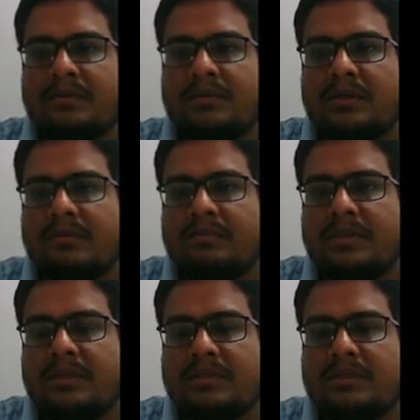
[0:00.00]
Then
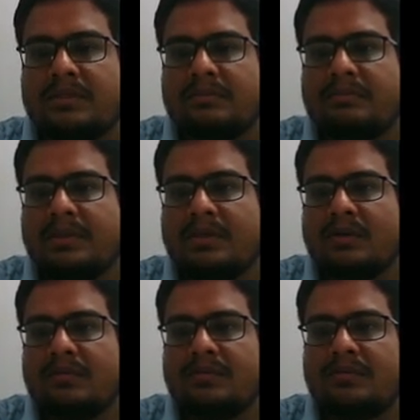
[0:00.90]
plus P
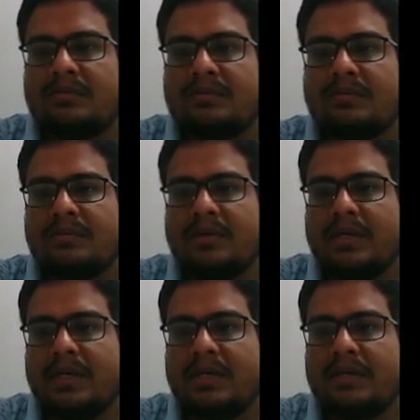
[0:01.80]
of
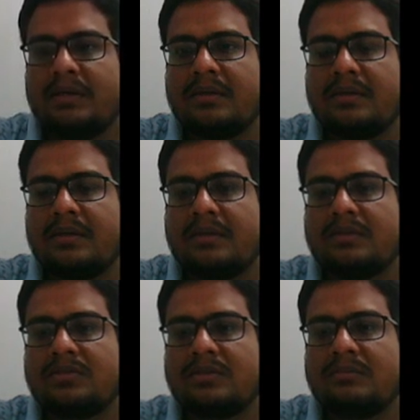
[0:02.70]
A
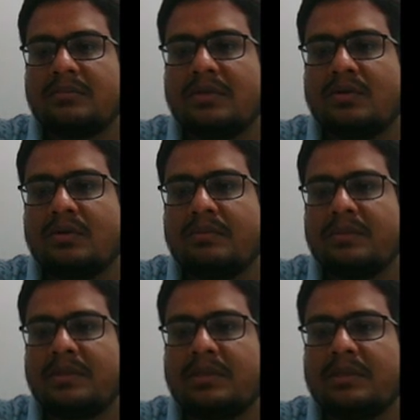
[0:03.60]
intersection B
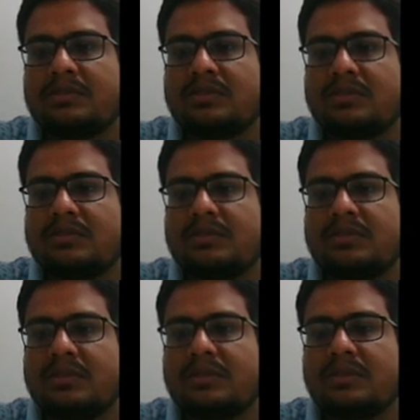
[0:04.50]
complement intersection
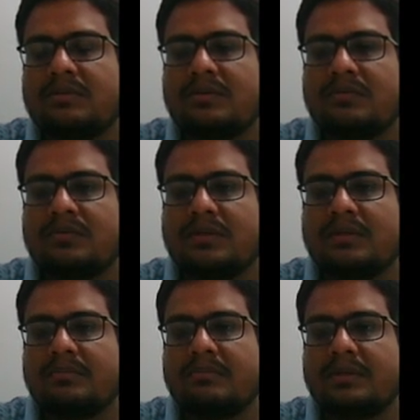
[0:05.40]
C, that we have to find,
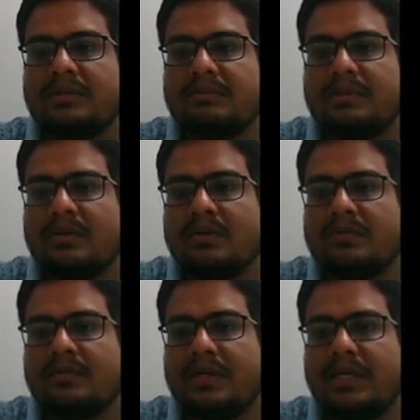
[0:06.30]
plus P of
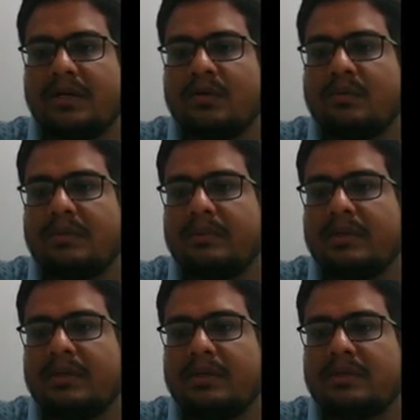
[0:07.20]
A
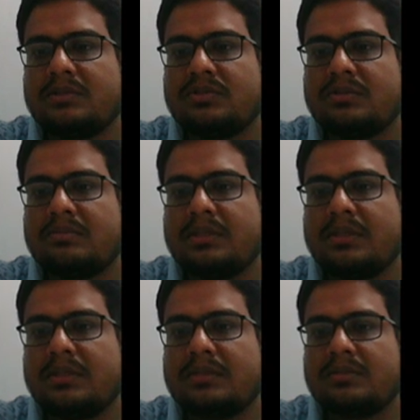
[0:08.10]
complement intersection B
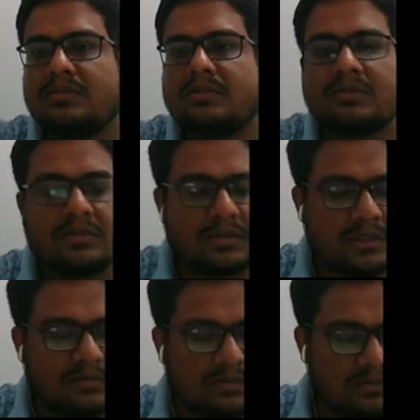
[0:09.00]
intersection C,
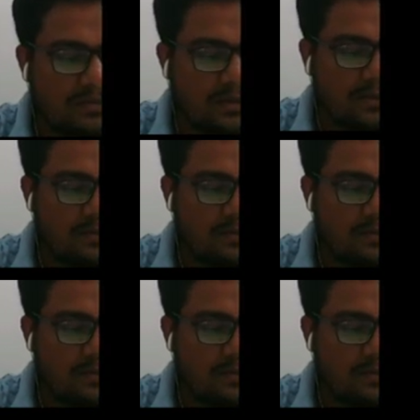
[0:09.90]
that we have to find.